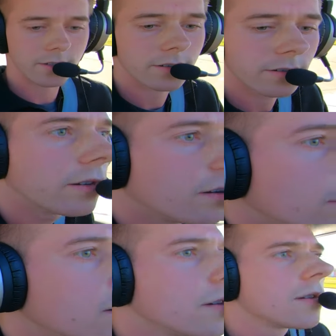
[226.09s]
Goes like
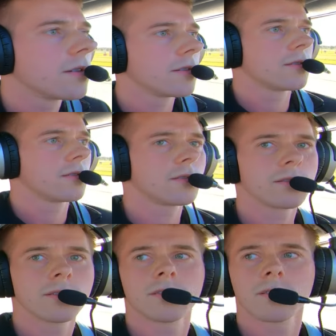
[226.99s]
723, go and make a
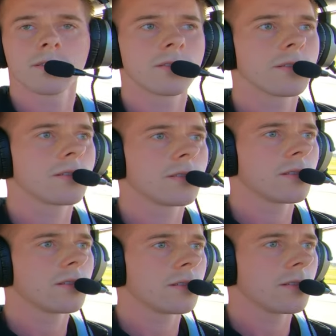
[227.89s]
right close traffic for me.
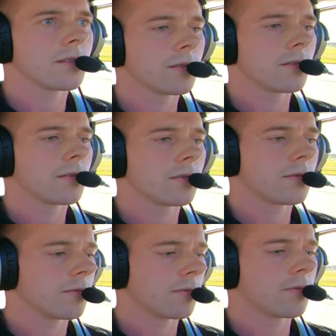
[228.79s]

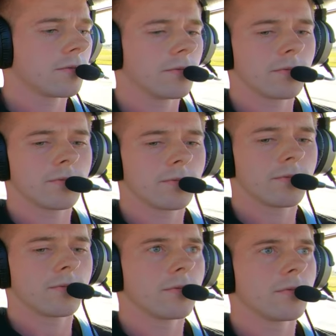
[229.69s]
Right close traffic,
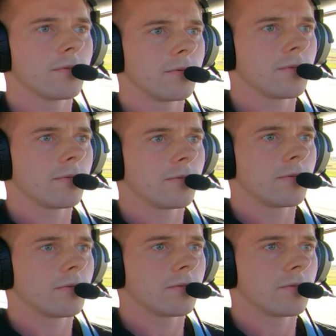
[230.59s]
goes like 723.